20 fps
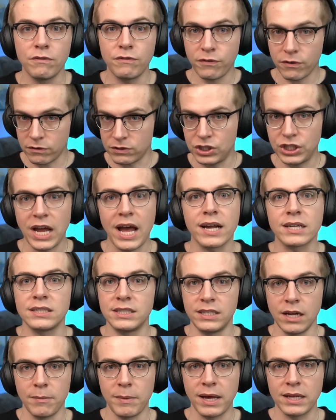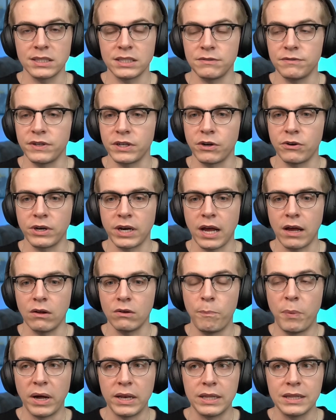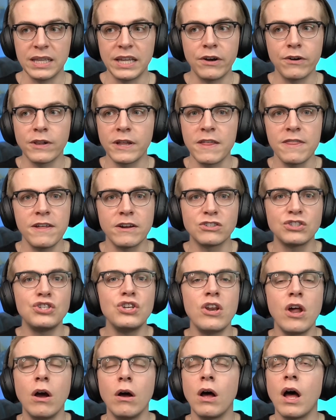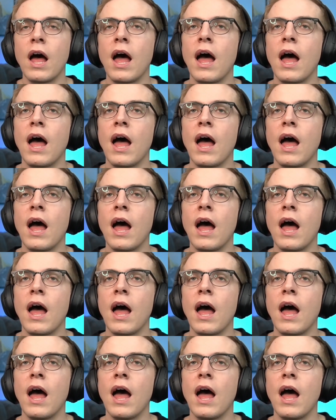for Jack's dumbass to figure it out. But literally, there's no...